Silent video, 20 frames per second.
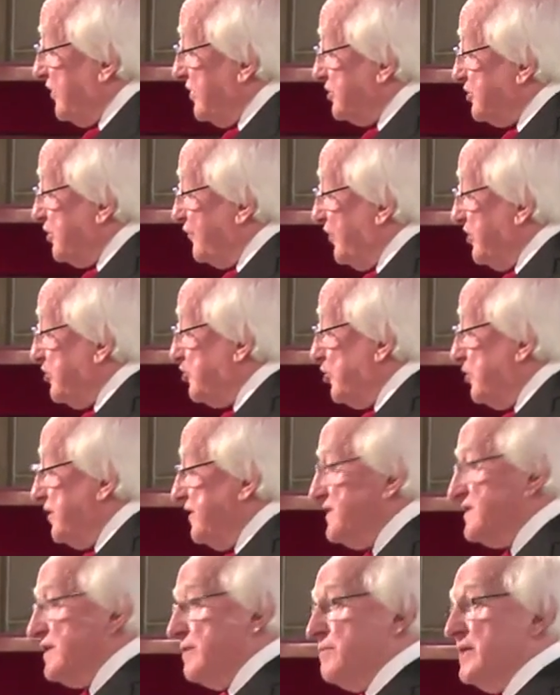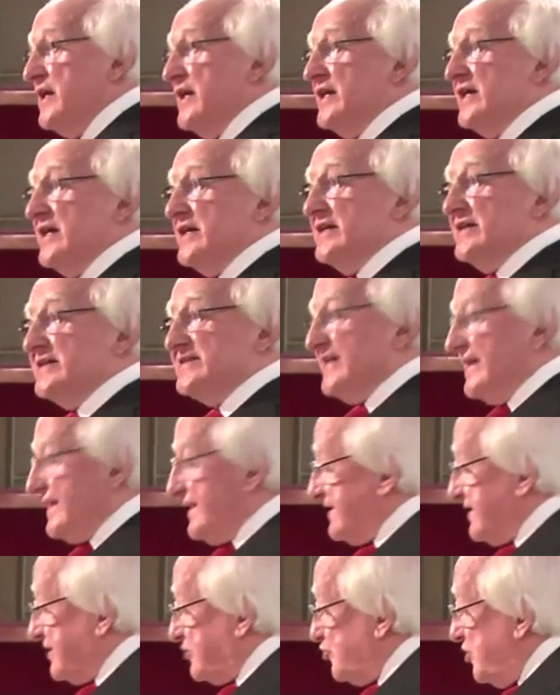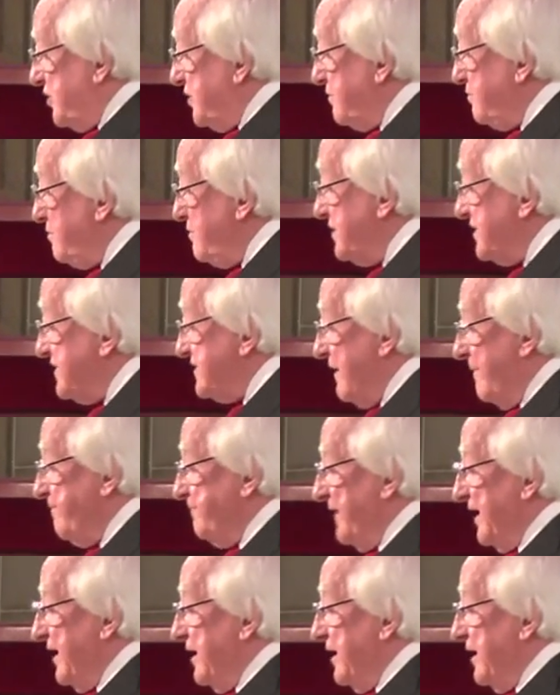of individualism in its extremes.